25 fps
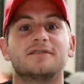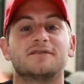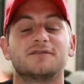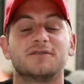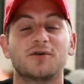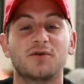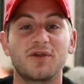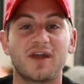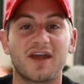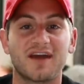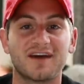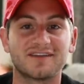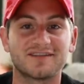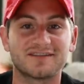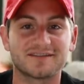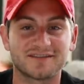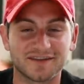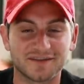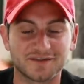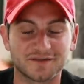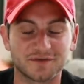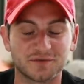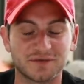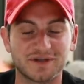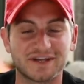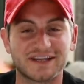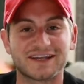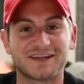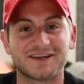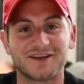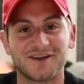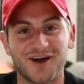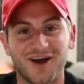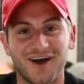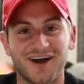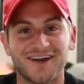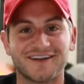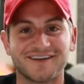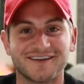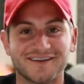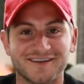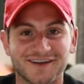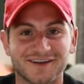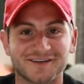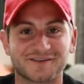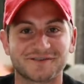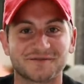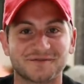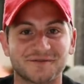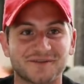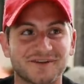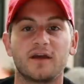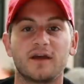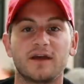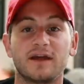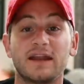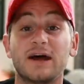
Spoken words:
So yes, this week, not next week.